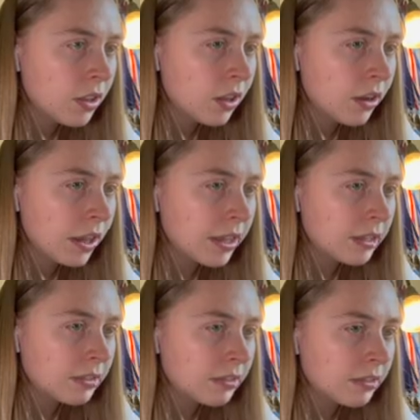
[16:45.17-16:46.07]
Okay,
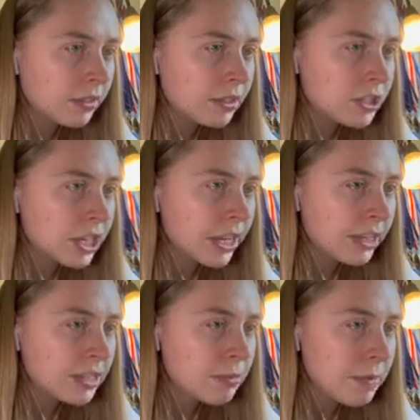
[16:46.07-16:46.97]
shit,
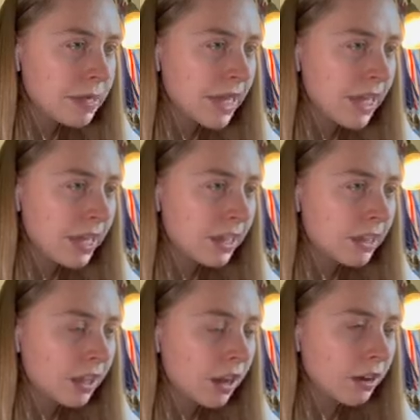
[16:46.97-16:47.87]
this might be it.
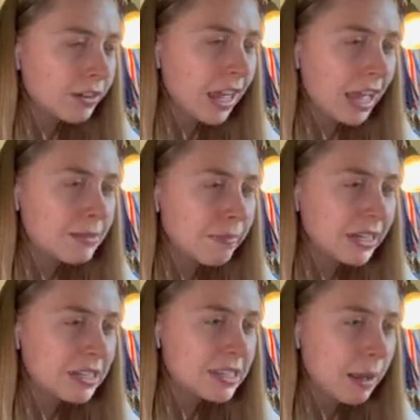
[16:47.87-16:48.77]
Oh,
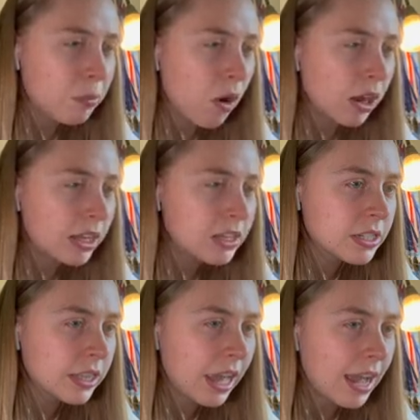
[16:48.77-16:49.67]
Bella, stop walking to
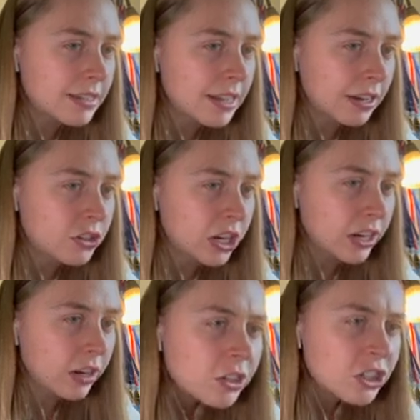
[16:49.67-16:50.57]
the guys' section.
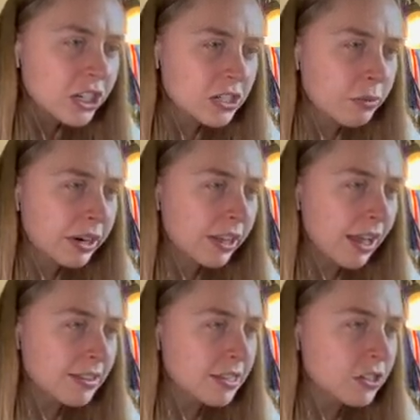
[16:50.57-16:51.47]
She doesn't wear
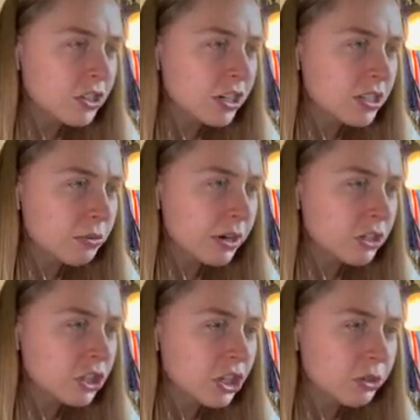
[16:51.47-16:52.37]
glasses, she doesn't wear
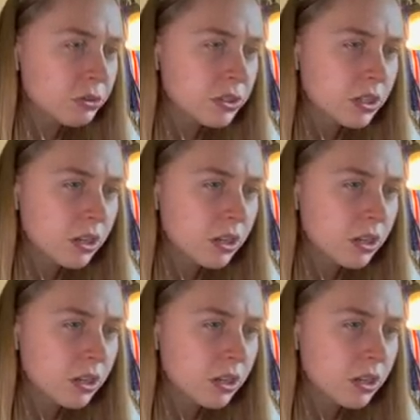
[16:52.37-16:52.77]
shoes.